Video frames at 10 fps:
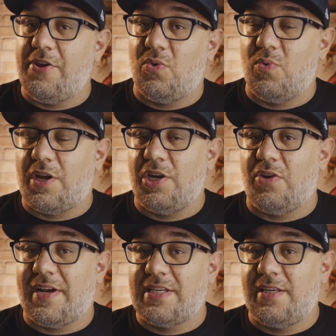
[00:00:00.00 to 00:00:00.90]
you to work in
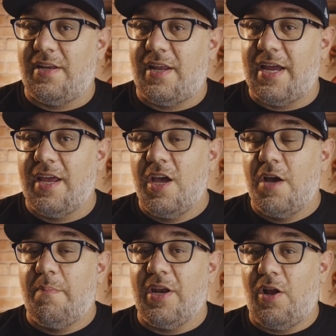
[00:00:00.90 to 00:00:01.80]
direct sunlight,
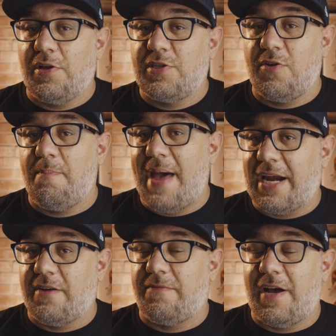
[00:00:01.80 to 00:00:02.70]
but it also
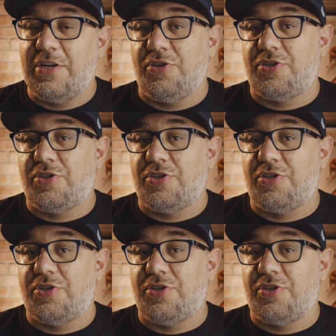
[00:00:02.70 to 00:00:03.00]
magnifies your